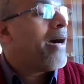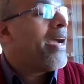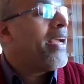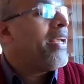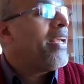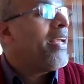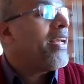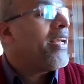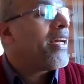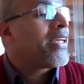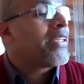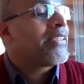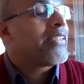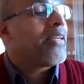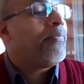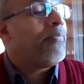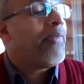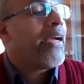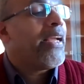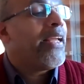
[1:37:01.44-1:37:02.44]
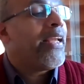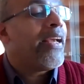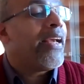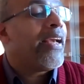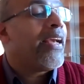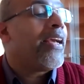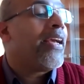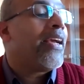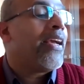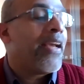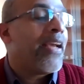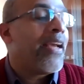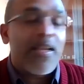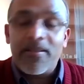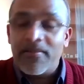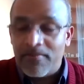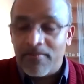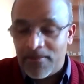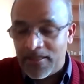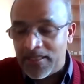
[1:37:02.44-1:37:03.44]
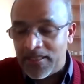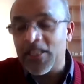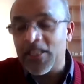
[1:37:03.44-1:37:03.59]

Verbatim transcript: by, written by a, a